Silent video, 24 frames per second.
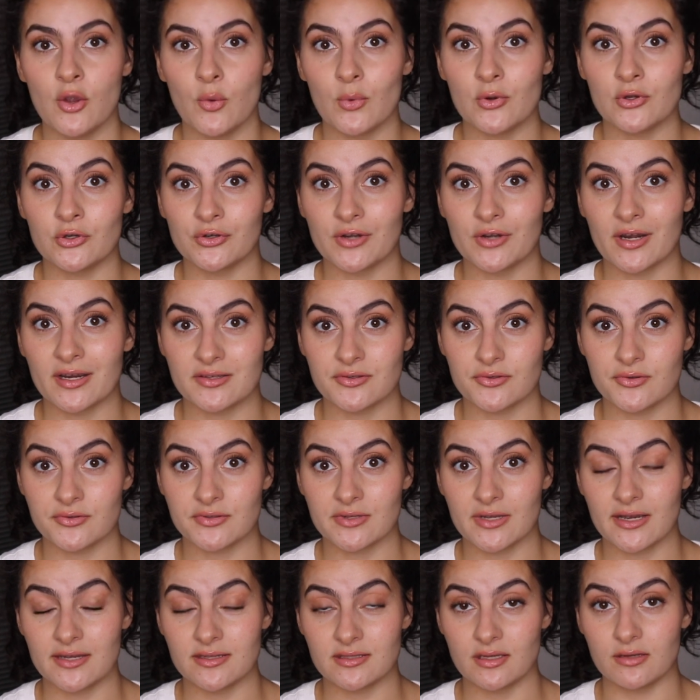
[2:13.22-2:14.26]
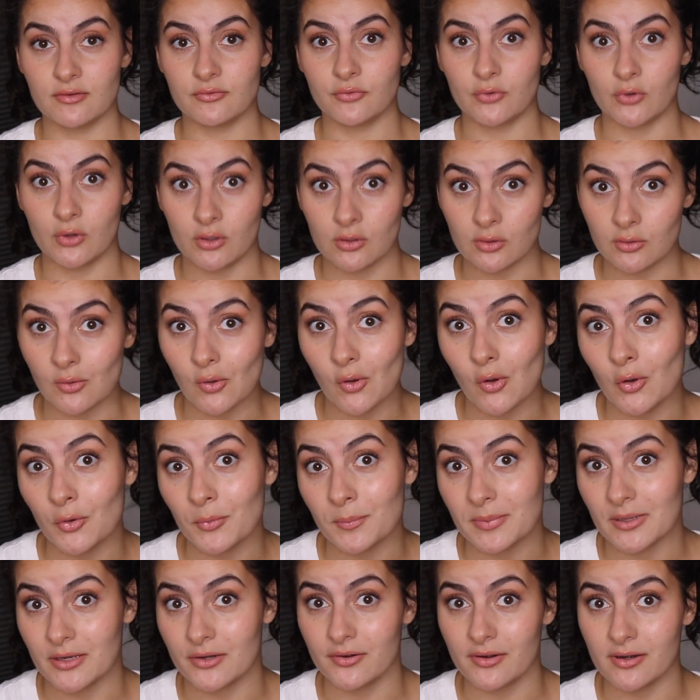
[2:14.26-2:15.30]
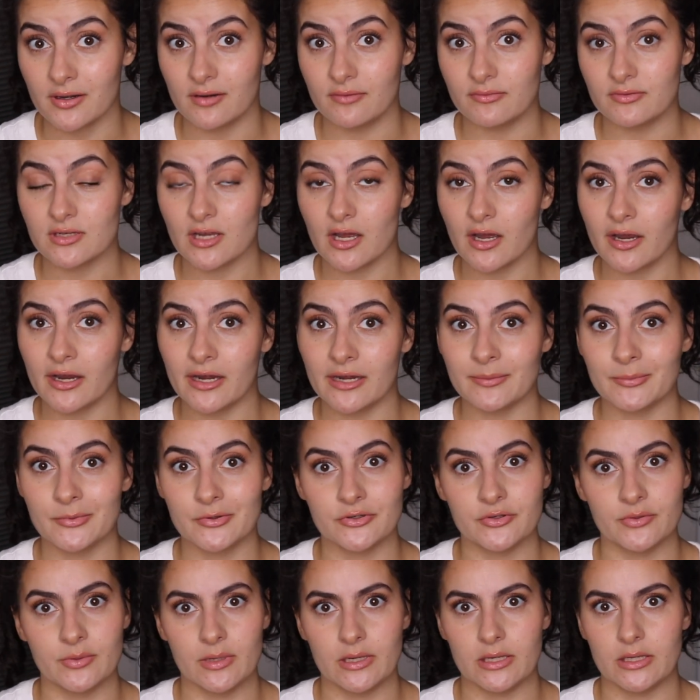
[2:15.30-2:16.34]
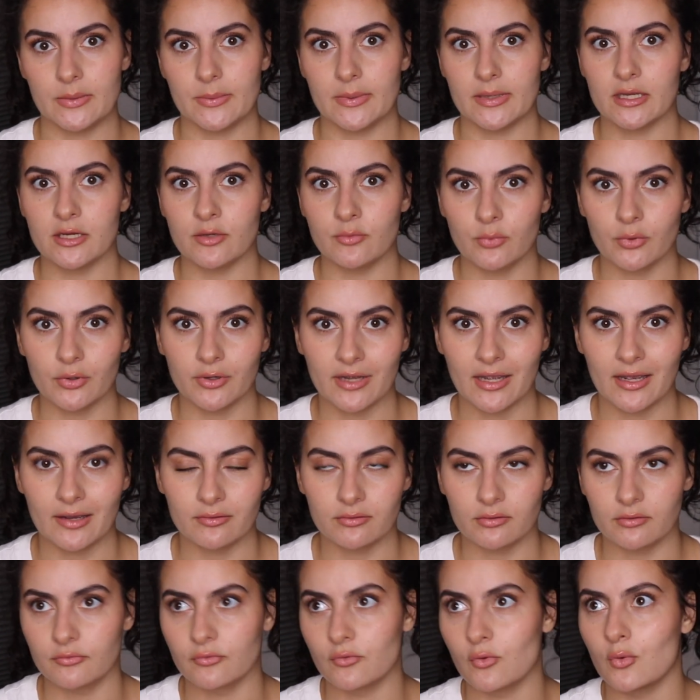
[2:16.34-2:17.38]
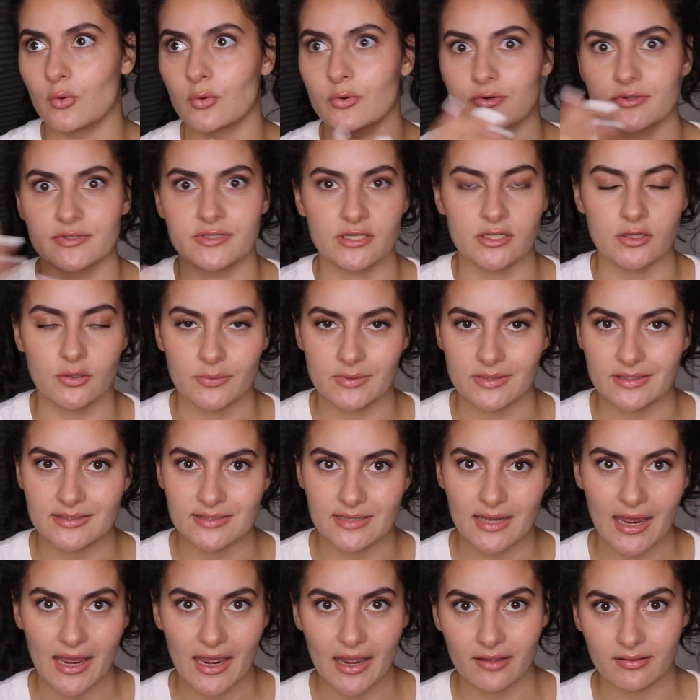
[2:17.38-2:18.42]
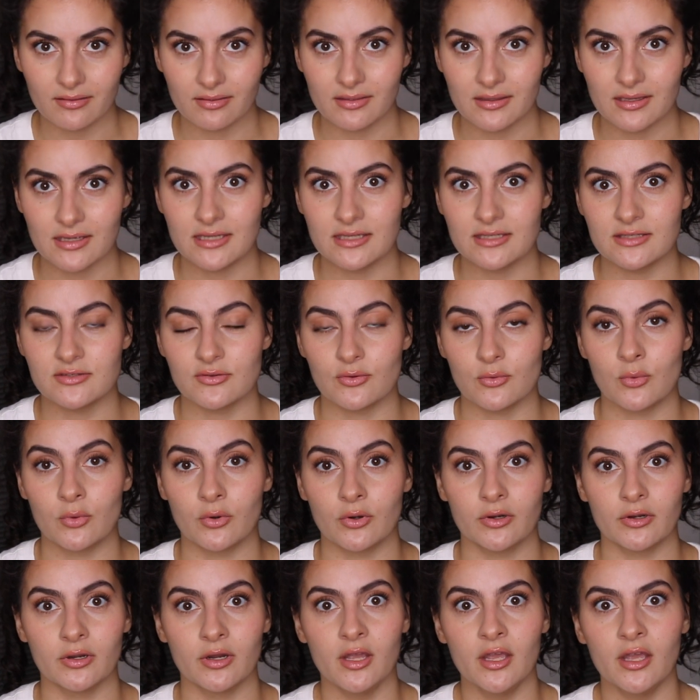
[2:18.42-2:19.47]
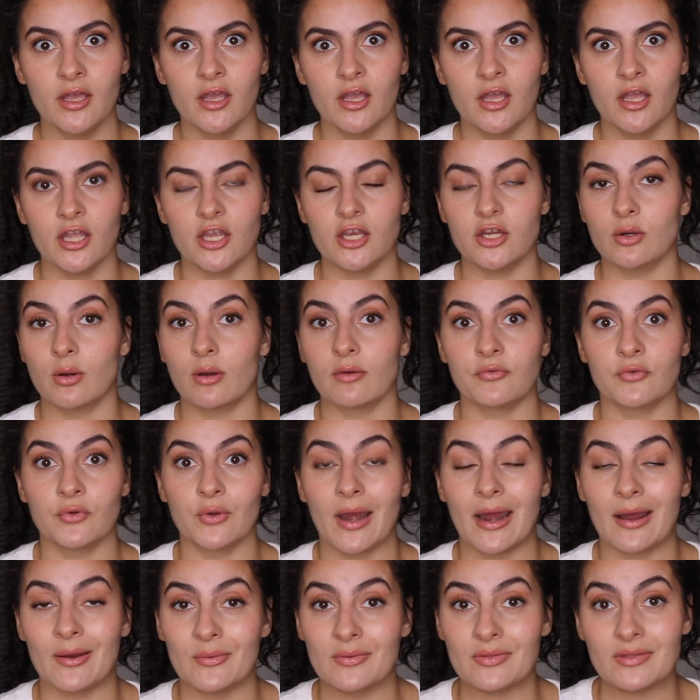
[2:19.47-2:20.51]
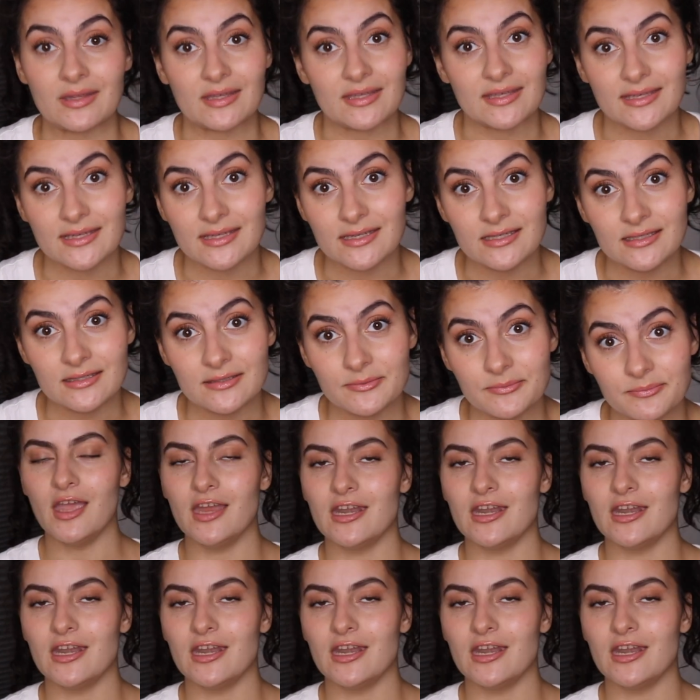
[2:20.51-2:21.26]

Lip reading: when you're exercising for a long period of time or doing, you know, a HIIT workout or, of course, you know, these athletes or, you know, if you're out in the heat.